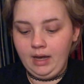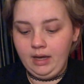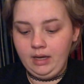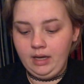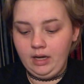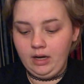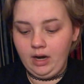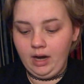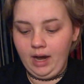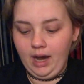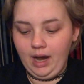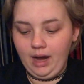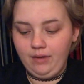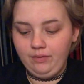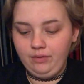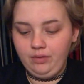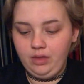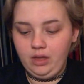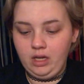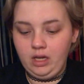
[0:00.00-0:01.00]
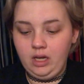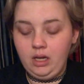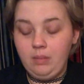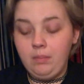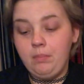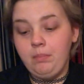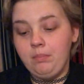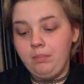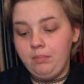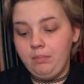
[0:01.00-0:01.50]
here I have the
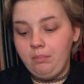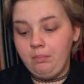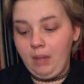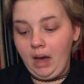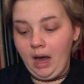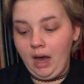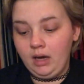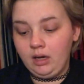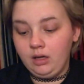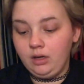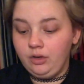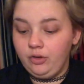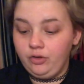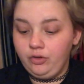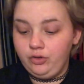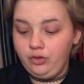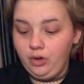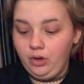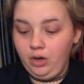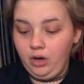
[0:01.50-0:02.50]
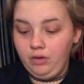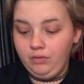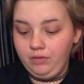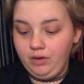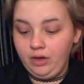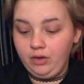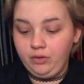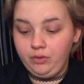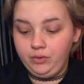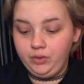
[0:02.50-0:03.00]
MAC Studio
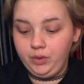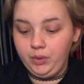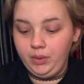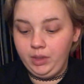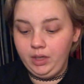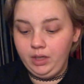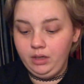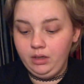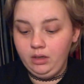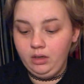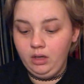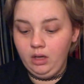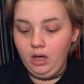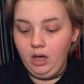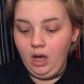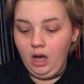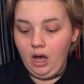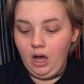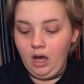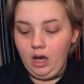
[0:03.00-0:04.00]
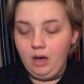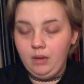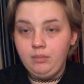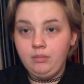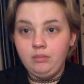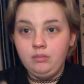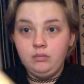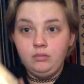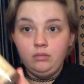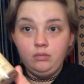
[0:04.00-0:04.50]
Fix Fluid.
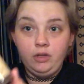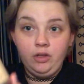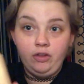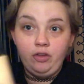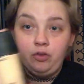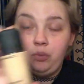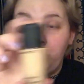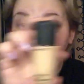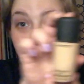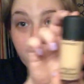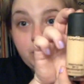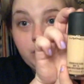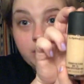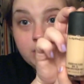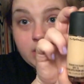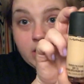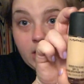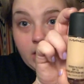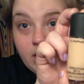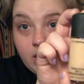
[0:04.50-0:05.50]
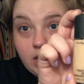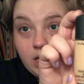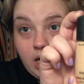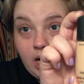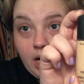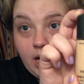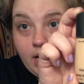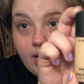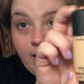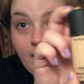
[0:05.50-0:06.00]
This is what it looks like.
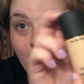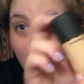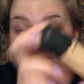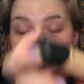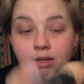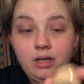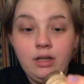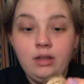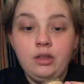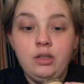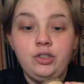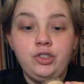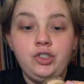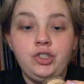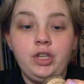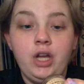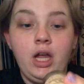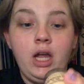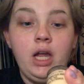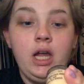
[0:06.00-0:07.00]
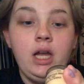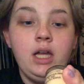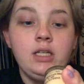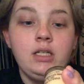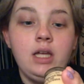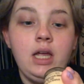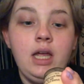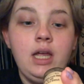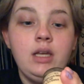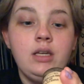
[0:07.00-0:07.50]
I have it in the
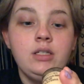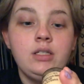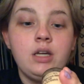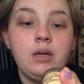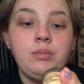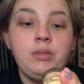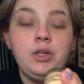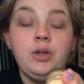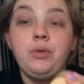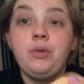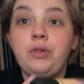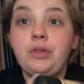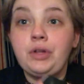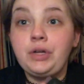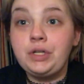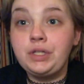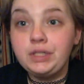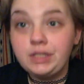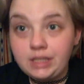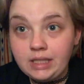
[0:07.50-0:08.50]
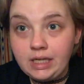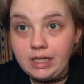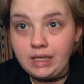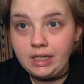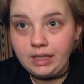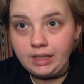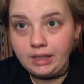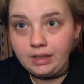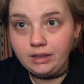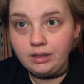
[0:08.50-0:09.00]
shade
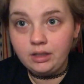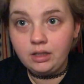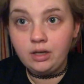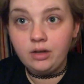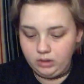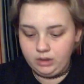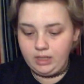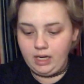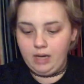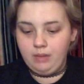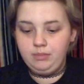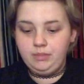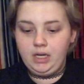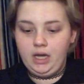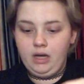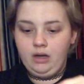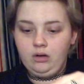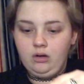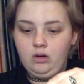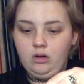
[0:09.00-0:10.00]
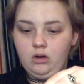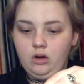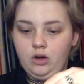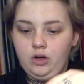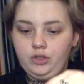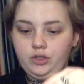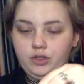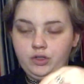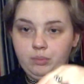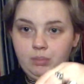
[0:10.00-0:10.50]
NW13. I'll dab out on
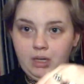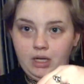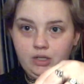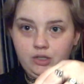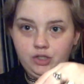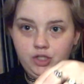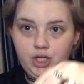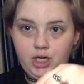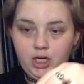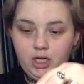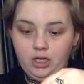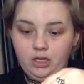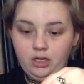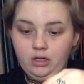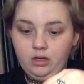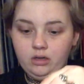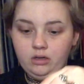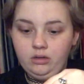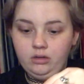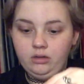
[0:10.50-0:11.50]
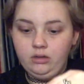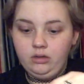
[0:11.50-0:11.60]
our sponge here,